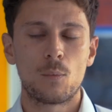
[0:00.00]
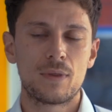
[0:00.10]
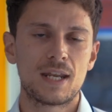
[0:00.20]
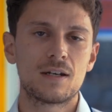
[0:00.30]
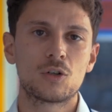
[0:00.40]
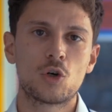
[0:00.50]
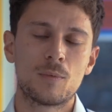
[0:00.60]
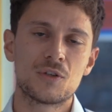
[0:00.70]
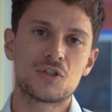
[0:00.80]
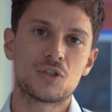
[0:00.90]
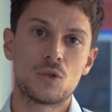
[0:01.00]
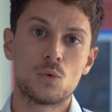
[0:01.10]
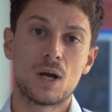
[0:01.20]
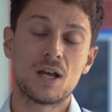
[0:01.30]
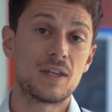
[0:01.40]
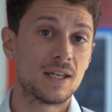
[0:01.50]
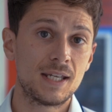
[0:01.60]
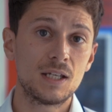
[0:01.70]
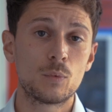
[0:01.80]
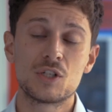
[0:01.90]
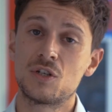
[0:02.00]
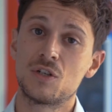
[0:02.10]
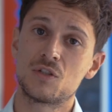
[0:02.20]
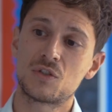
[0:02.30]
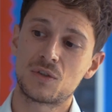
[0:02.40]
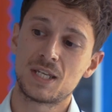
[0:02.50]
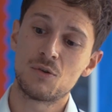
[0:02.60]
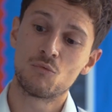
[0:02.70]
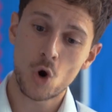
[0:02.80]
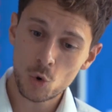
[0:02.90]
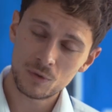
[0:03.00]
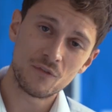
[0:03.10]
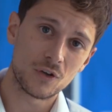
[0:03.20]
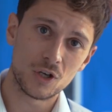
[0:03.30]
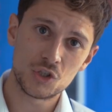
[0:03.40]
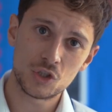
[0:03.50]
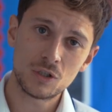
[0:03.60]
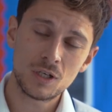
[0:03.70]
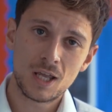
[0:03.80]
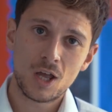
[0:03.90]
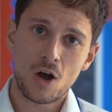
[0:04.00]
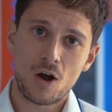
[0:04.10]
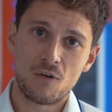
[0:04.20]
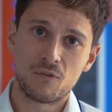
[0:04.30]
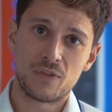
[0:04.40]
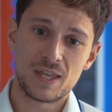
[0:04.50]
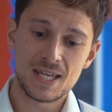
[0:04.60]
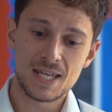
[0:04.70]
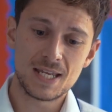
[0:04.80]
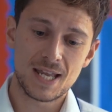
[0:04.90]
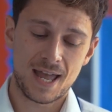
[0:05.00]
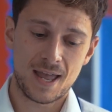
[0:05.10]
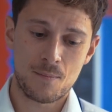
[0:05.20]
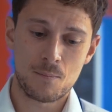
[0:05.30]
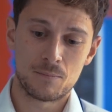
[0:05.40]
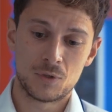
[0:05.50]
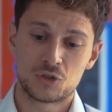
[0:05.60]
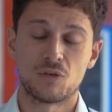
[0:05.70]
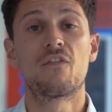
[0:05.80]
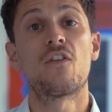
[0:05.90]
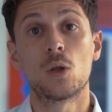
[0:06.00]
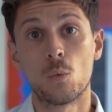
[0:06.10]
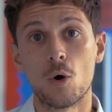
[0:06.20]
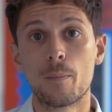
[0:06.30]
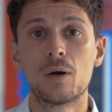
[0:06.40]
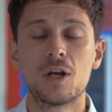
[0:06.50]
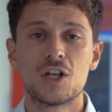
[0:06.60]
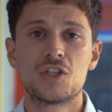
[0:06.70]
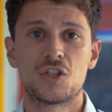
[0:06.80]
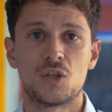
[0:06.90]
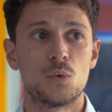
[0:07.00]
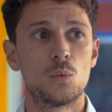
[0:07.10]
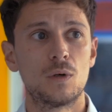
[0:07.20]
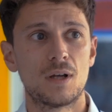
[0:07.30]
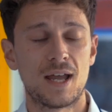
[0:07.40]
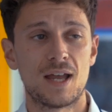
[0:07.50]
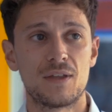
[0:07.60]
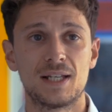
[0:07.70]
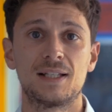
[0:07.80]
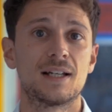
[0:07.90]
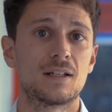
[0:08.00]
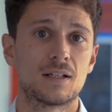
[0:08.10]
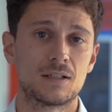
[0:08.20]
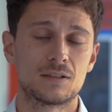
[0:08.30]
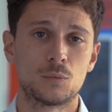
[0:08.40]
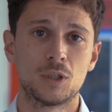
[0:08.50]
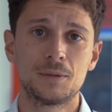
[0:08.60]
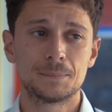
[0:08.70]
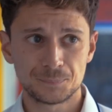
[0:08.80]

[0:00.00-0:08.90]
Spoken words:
We then come on to the Aeneid, which is the Roman version of the sort of follow-up to the Iliad, as it were.